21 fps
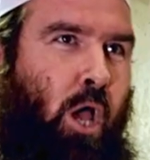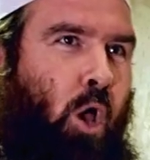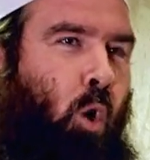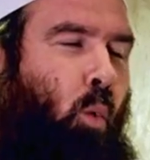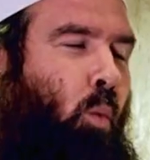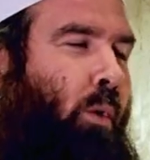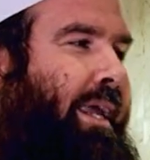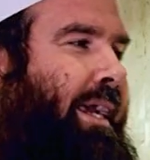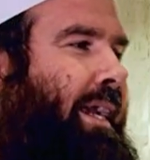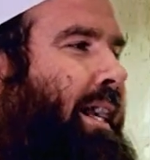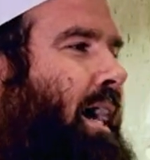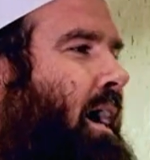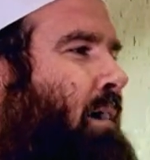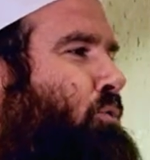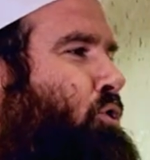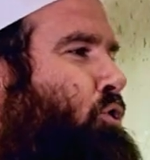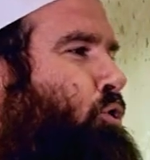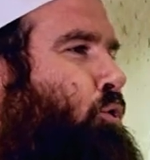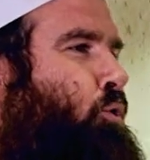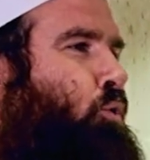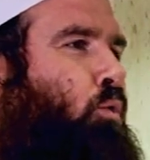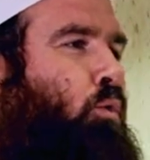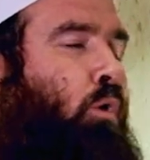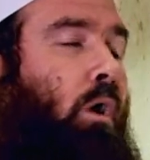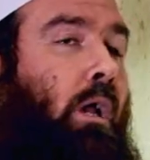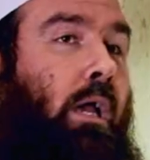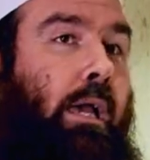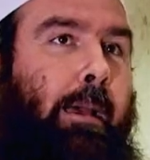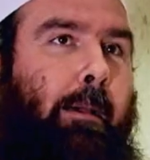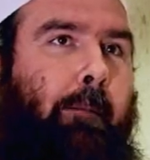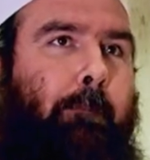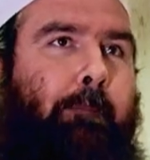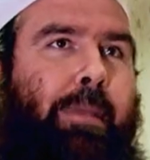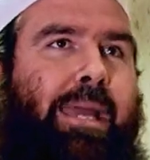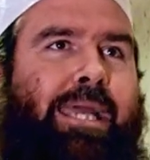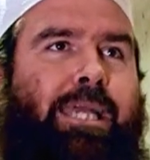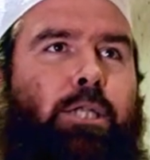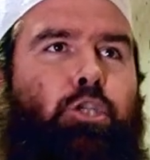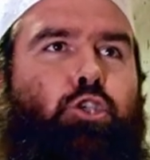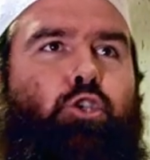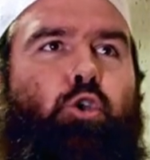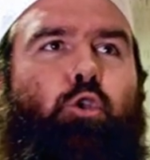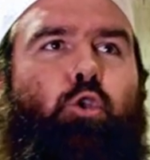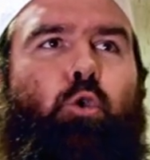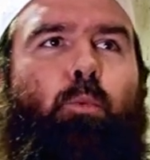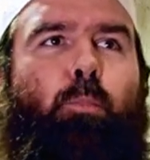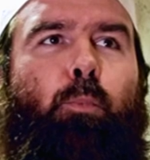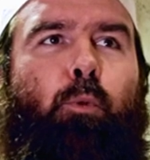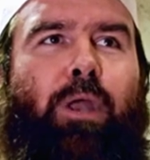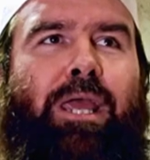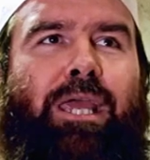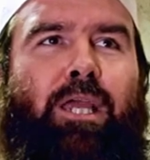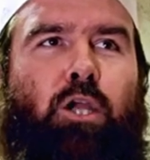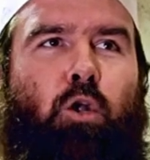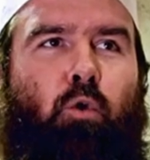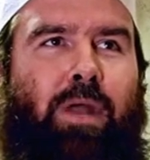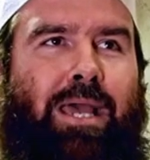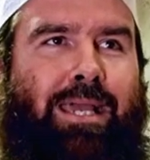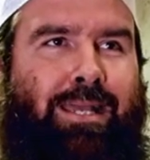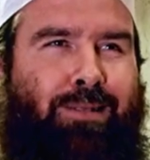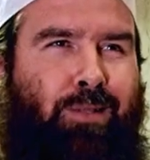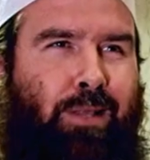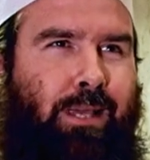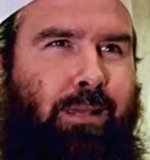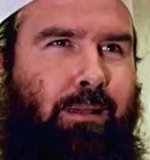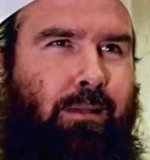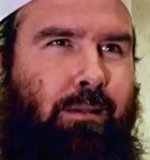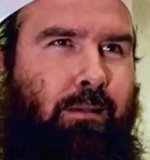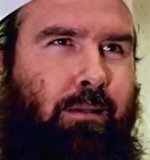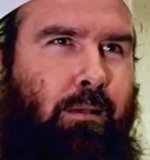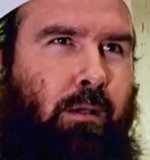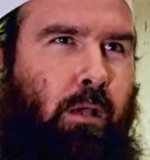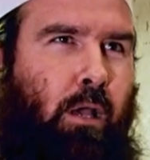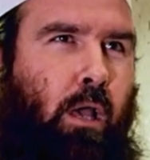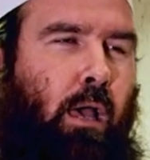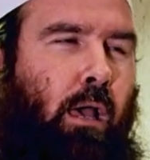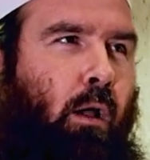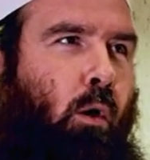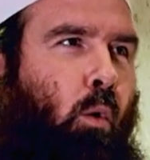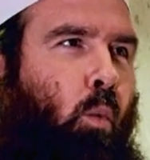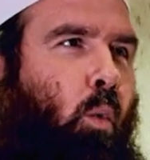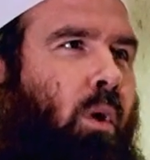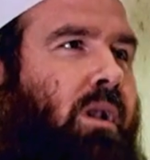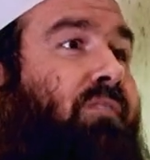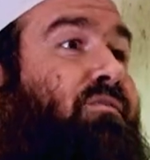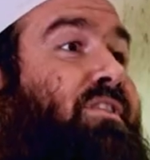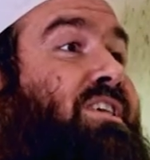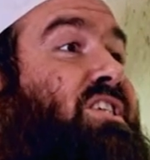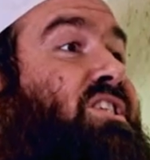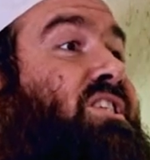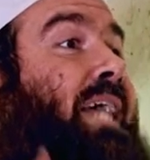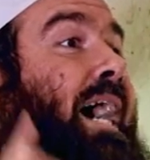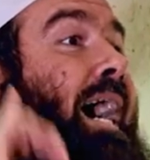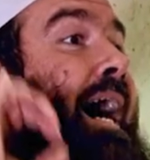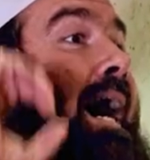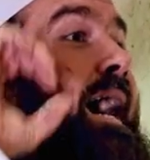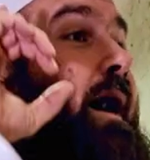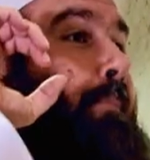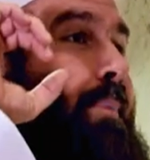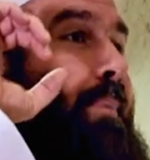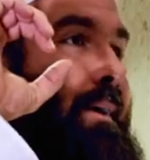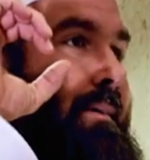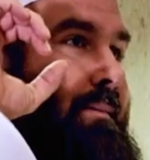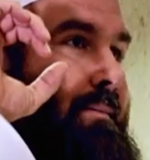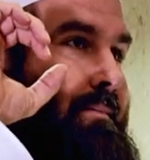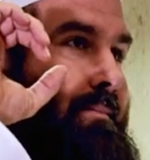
When it comes to making sure you pray correctly, one of the Sahaba,